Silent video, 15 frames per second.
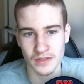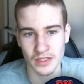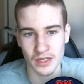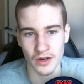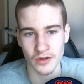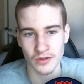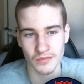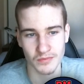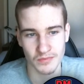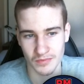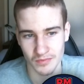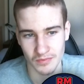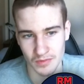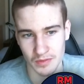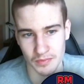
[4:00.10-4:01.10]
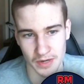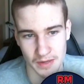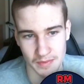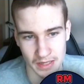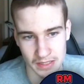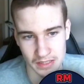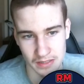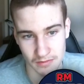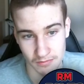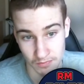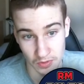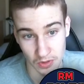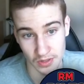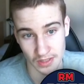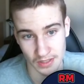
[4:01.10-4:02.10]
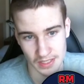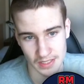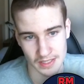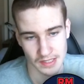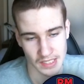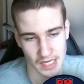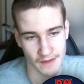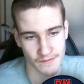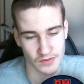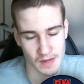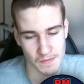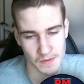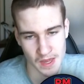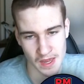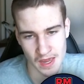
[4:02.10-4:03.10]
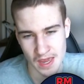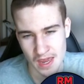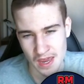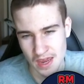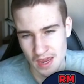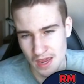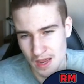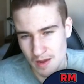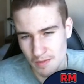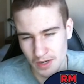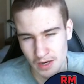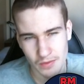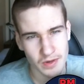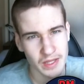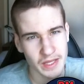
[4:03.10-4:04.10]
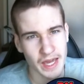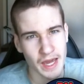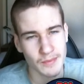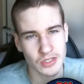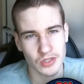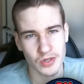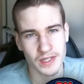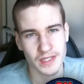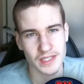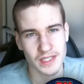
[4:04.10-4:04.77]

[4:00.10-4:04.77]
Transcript: so pretty much Bulldogs is the safe tip here. But I really am intrigued to